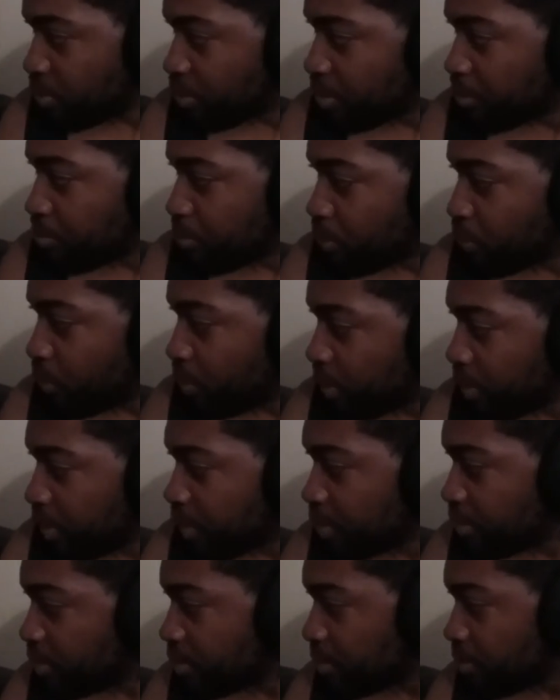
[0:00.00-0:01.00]
to the
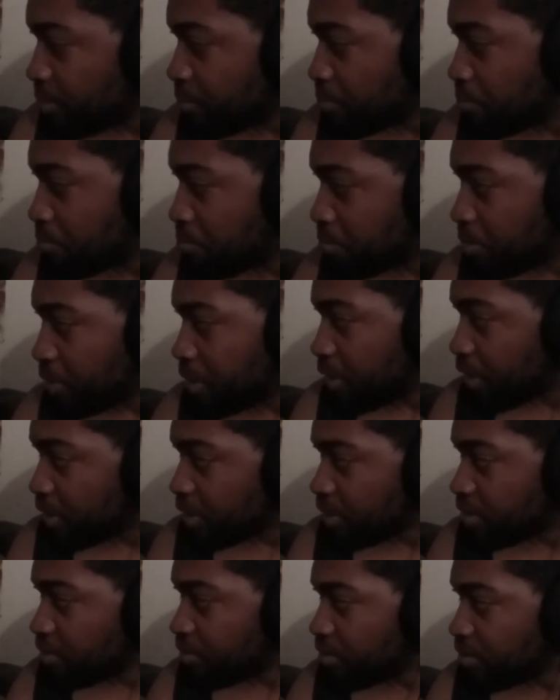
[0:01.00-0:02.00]
point,
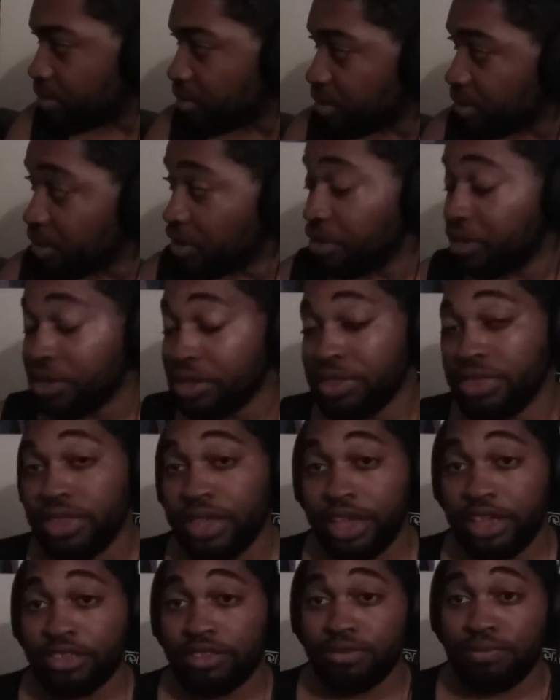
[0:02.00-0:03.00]
but
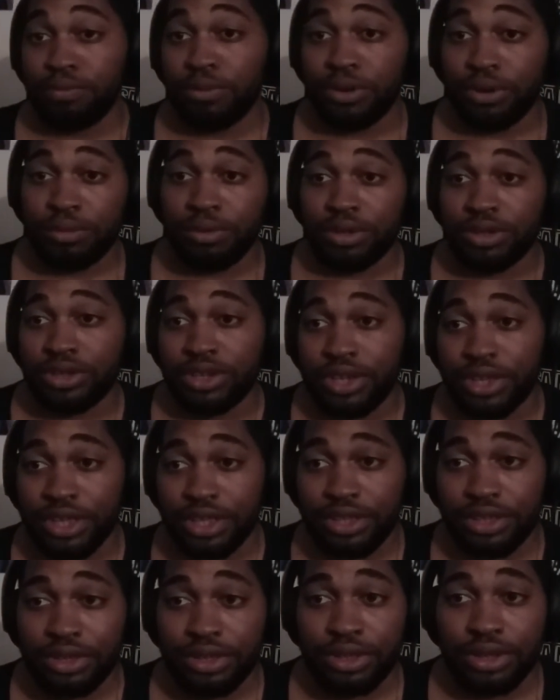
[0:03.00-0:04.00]
that's pretty much
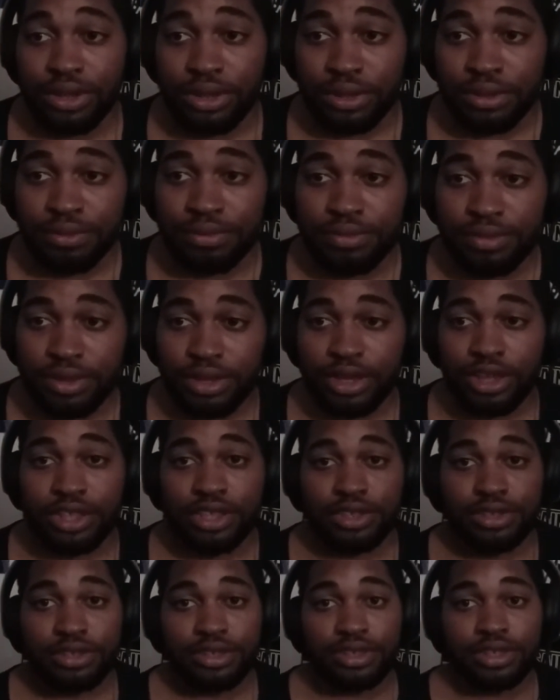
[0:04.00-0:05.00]
it, you know,
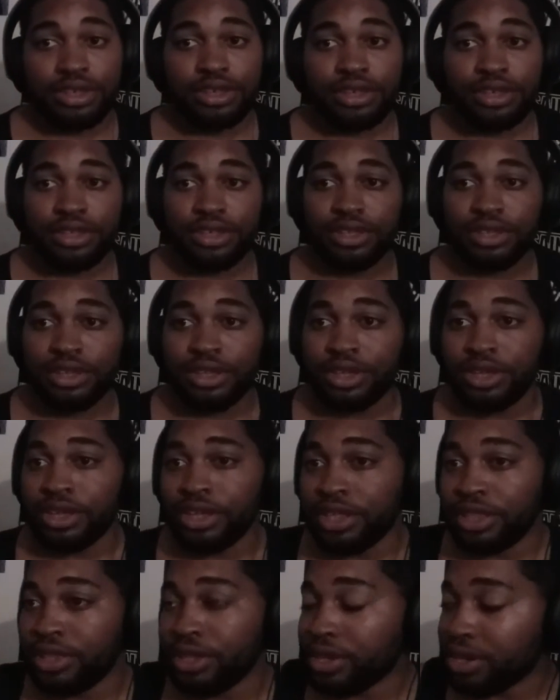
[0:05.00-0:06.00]
honestly.
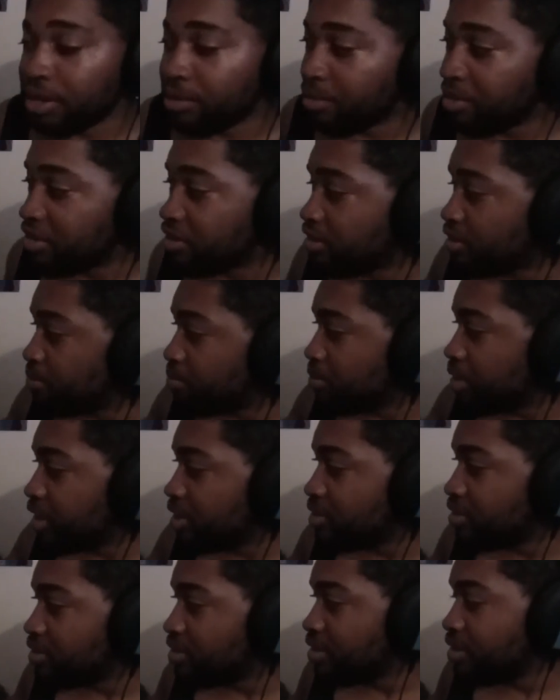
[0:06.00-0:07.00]
Looking at my gym
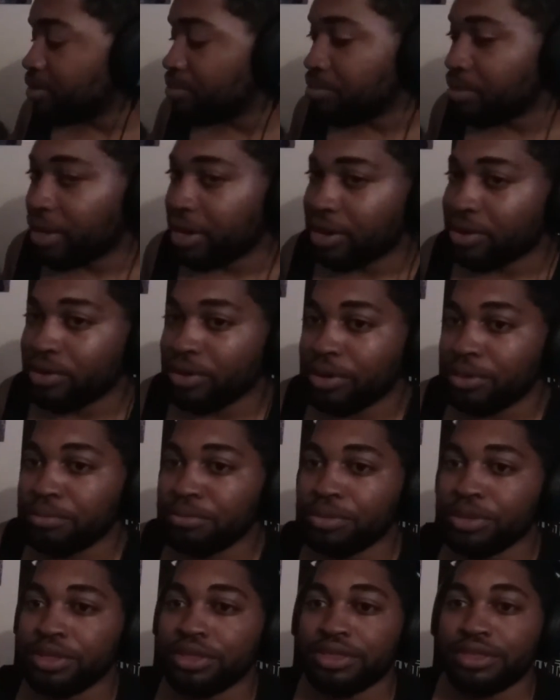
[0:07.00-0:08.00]
badges in the
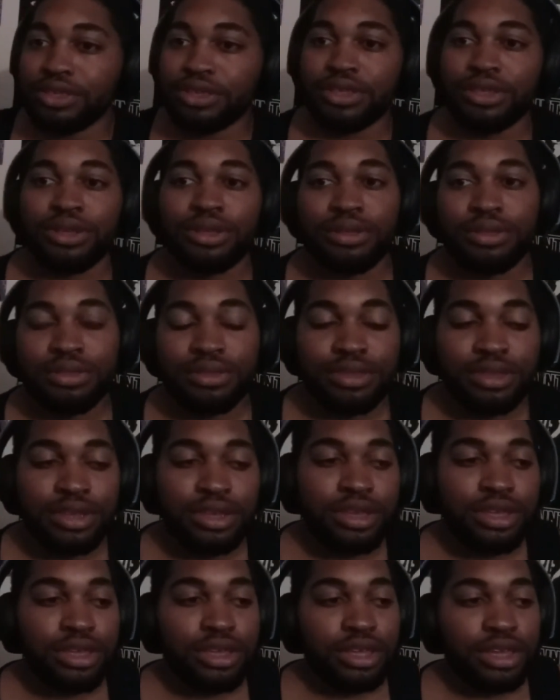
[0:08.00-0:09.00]
background, but you know,
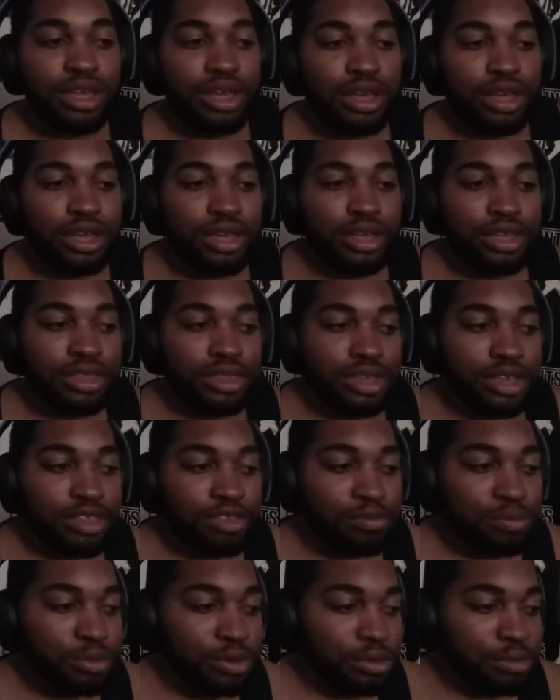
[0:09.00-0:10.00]
uh,
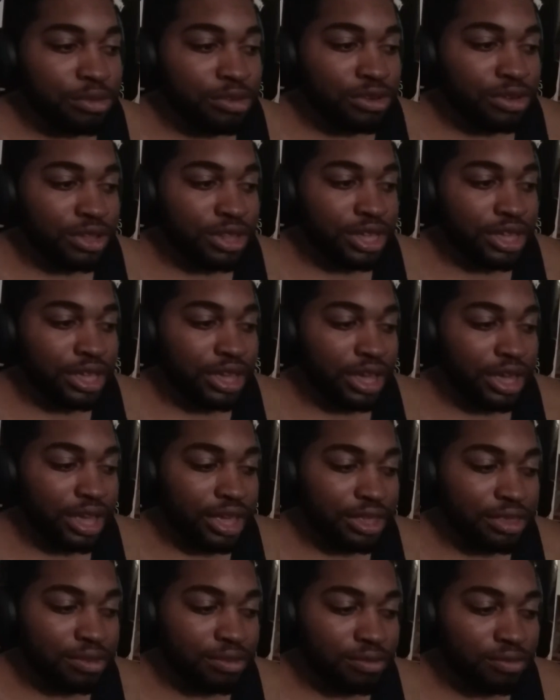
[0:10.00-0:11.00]
that's pretty much all I
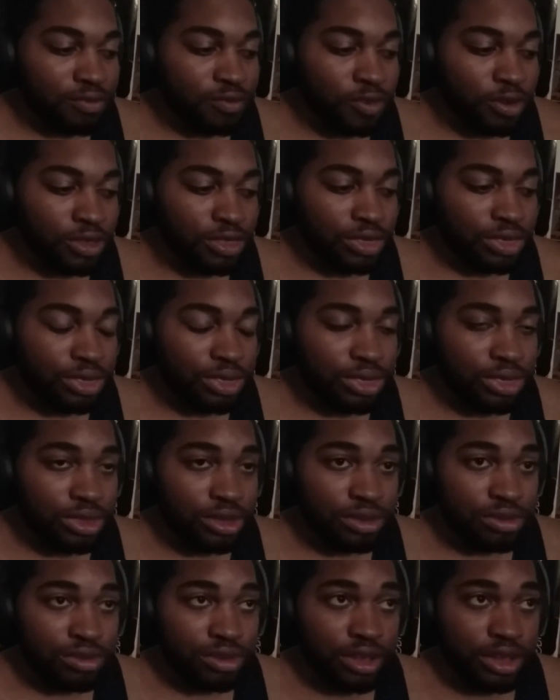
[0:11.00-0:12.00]
got for
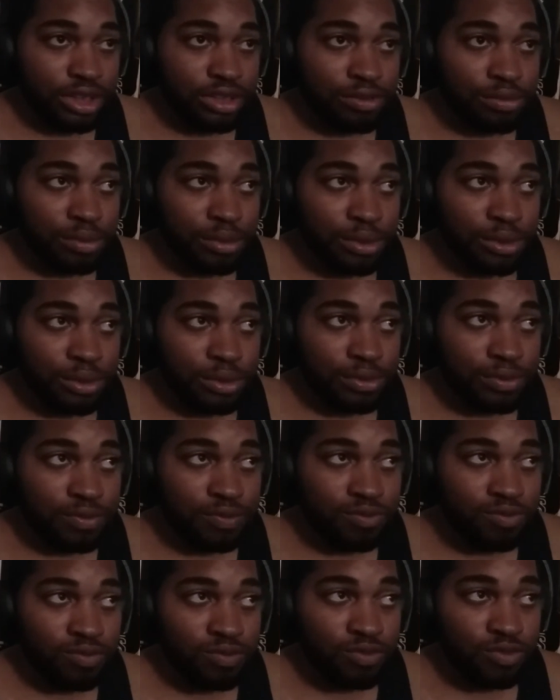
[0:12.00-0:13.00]
this expo
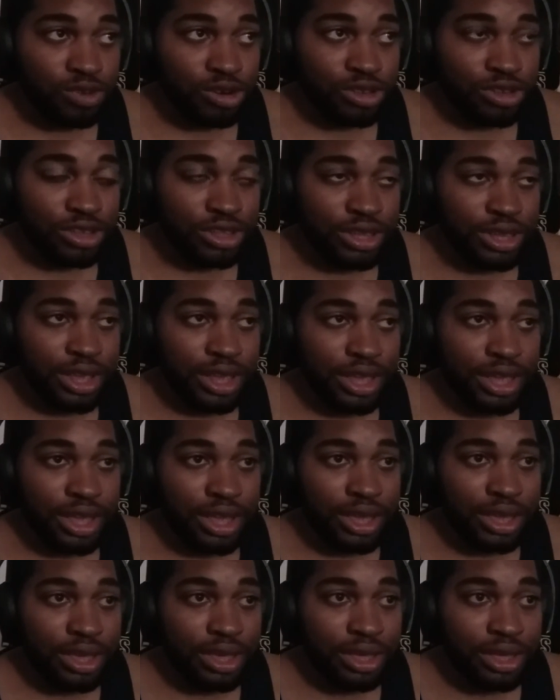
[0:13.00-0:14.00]
for
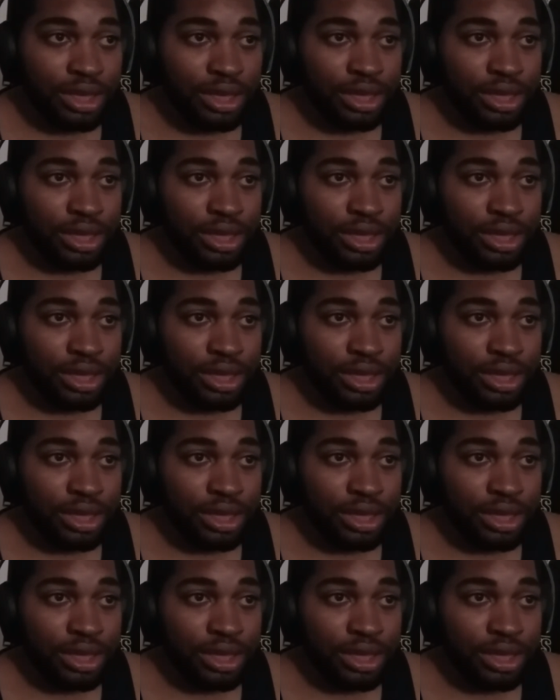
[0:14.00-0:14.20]
today.